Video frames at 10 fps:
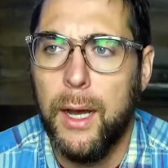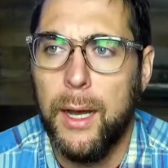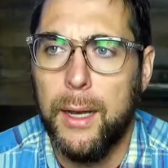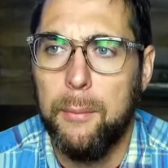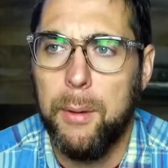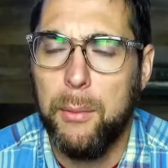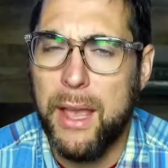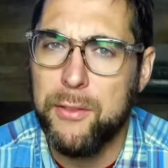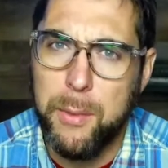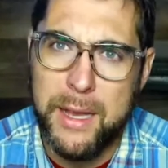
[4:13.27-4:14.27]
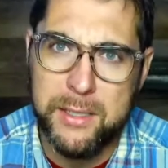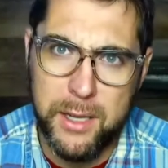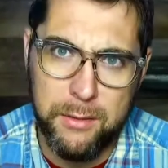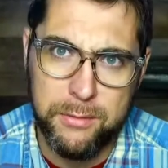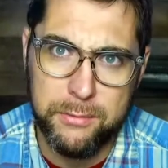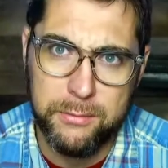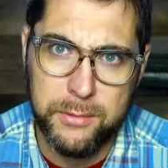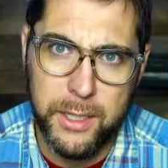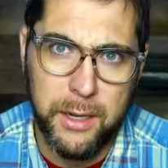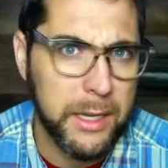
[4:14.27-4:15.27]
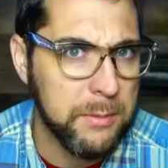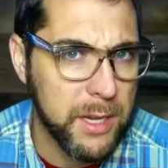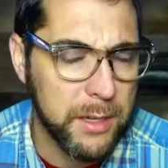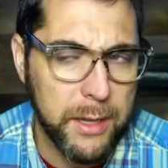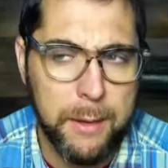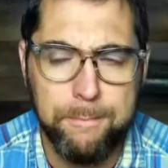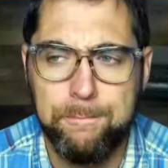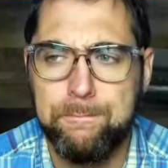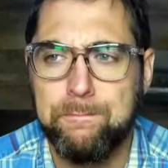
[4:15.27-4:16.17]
But we have to buy stuff. And I keep saying that.